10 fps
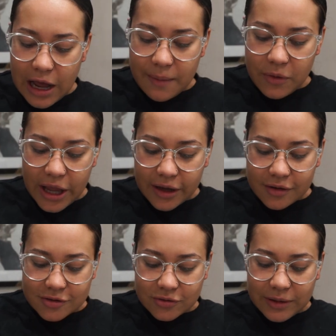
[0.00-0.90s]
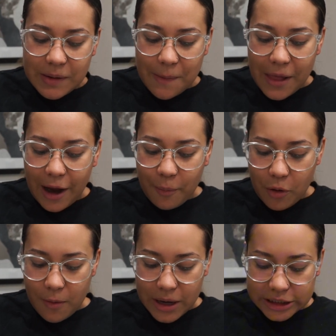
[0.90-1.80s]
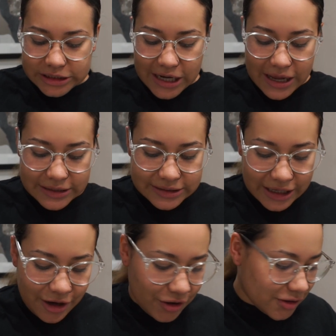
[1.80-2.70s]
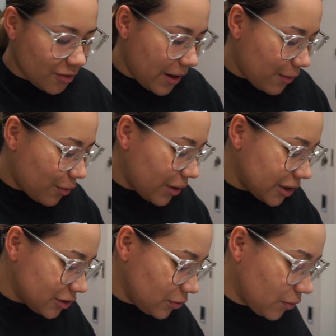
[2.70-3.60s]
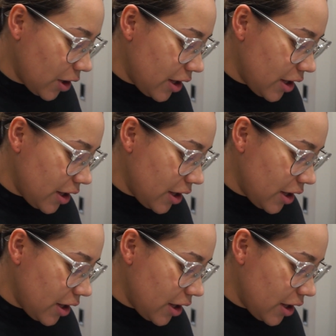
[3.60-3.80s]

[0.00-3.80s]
I'm like screaming, I'm like, bro, my chest, like it hurts so bad, what do I do?